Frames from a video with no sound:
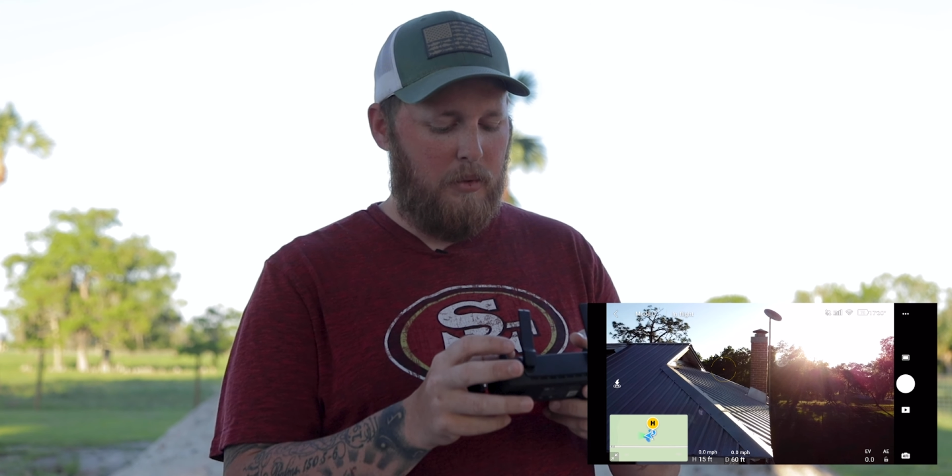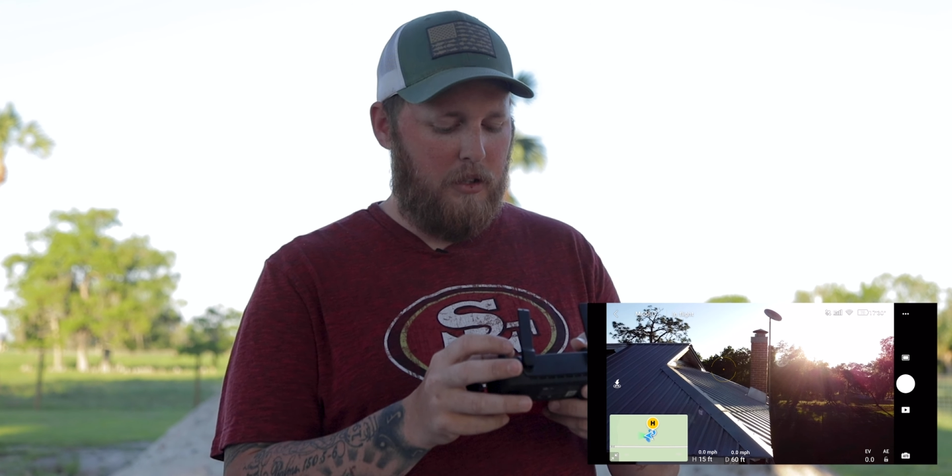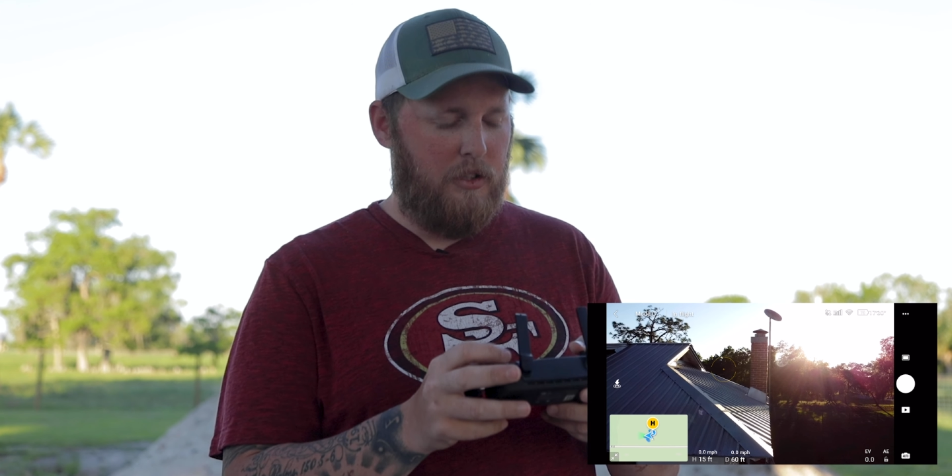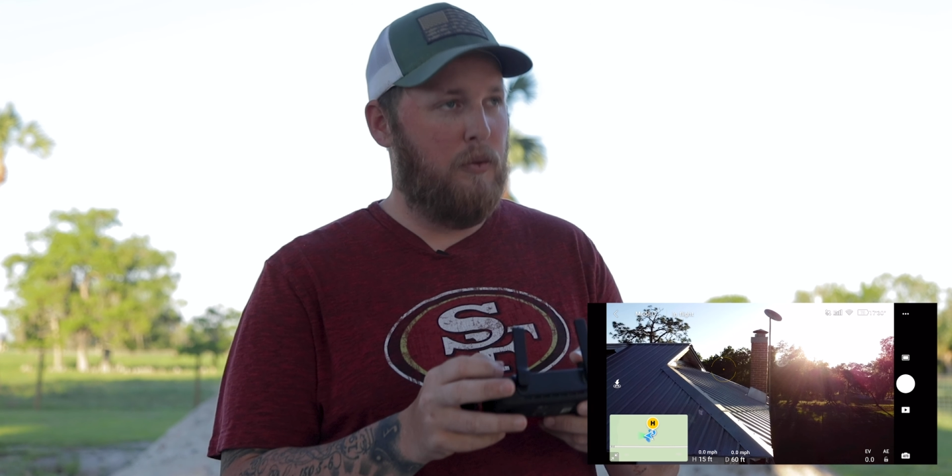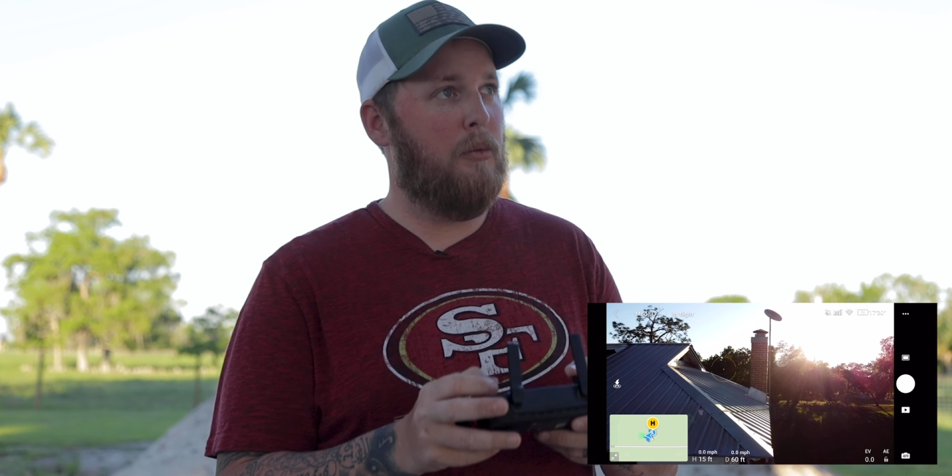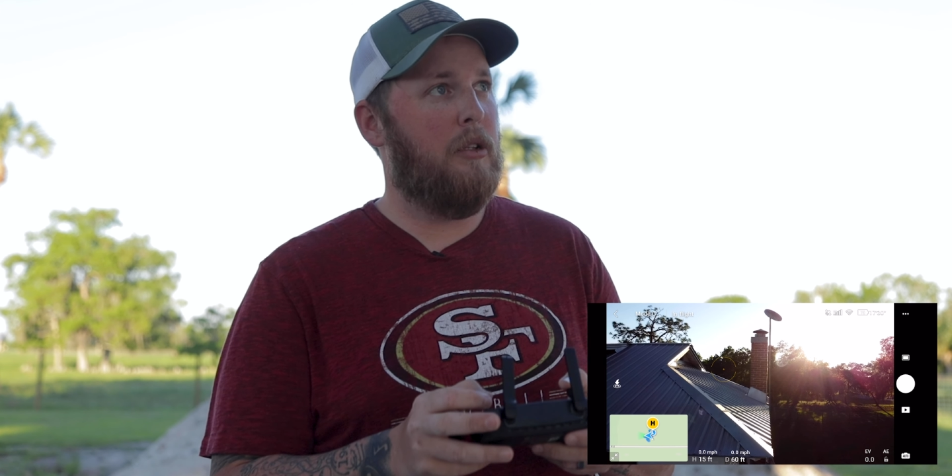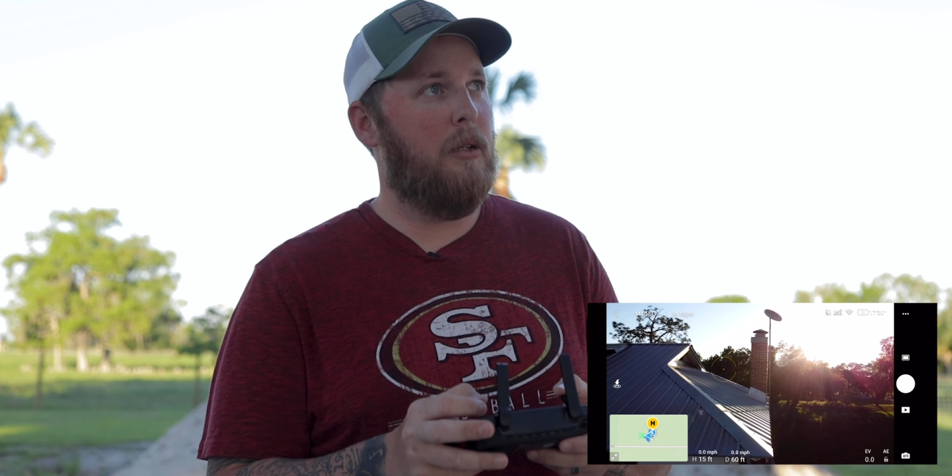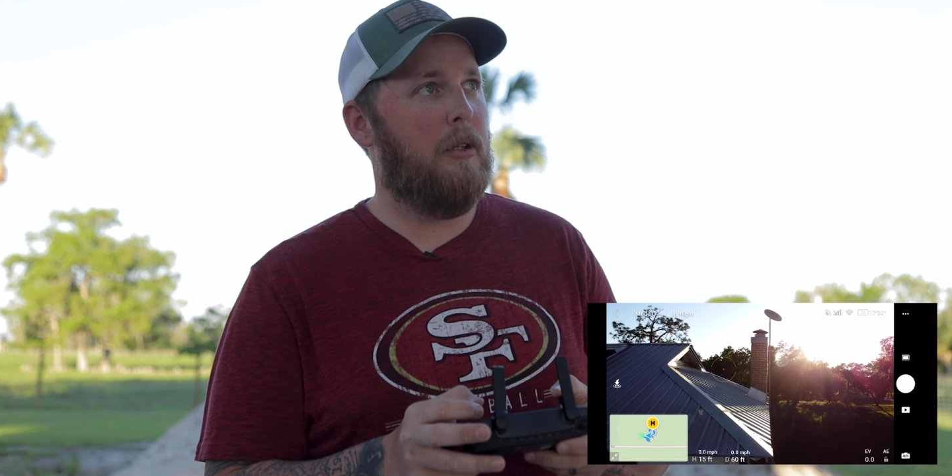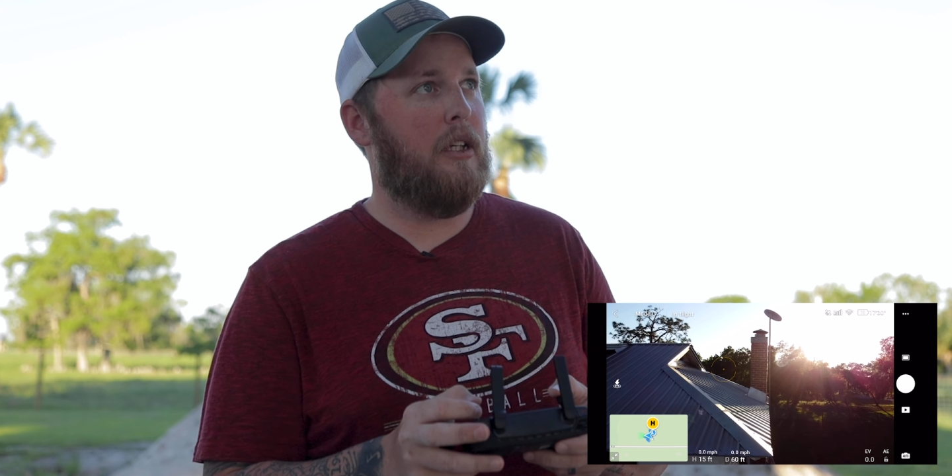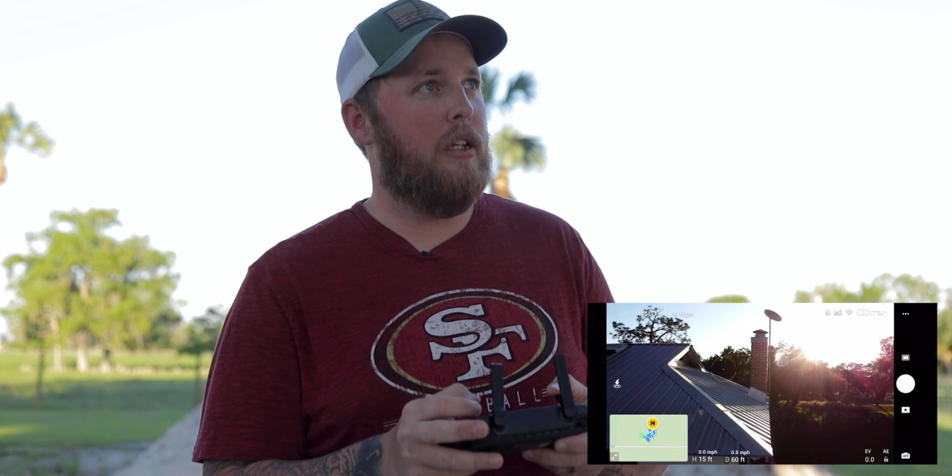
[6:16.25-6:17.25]
because you won't be
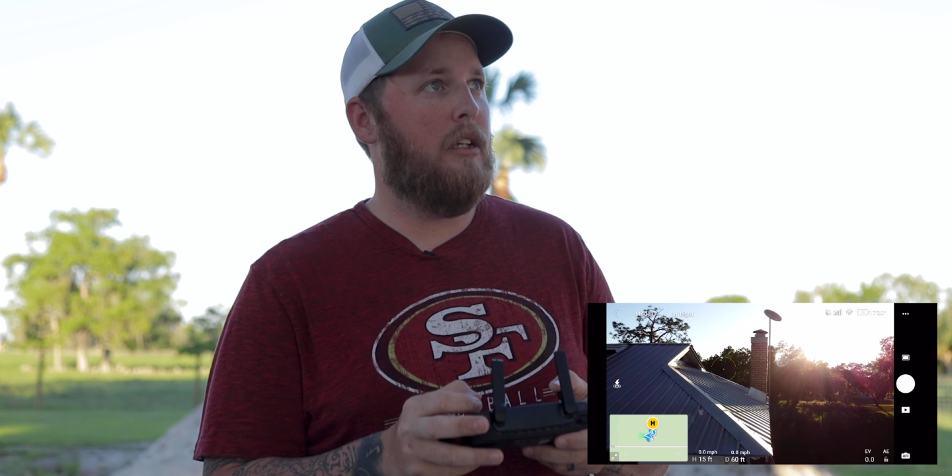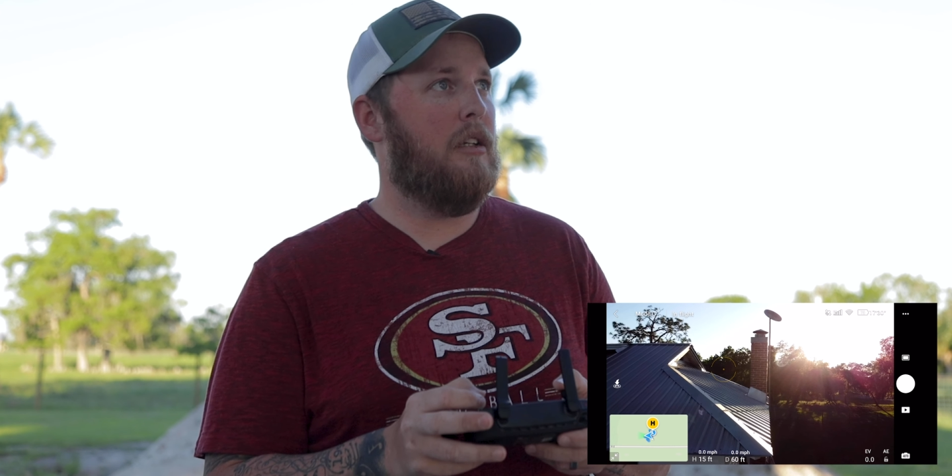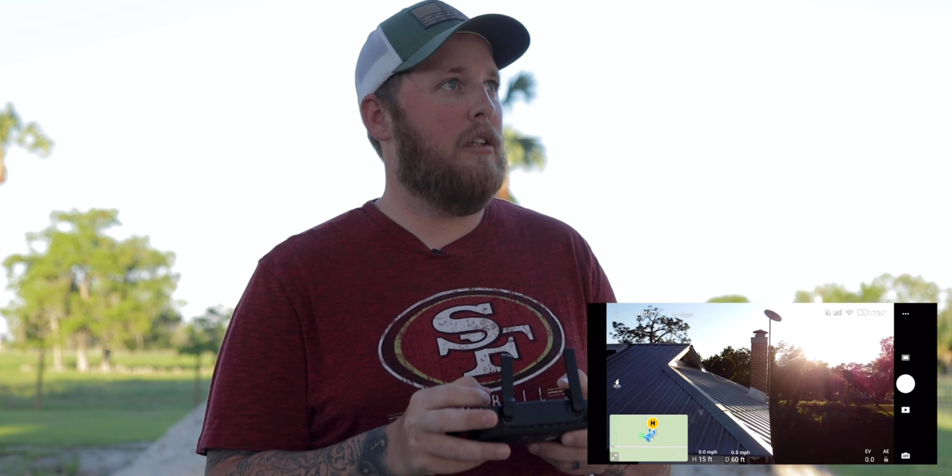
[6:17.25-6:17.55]
able to get it.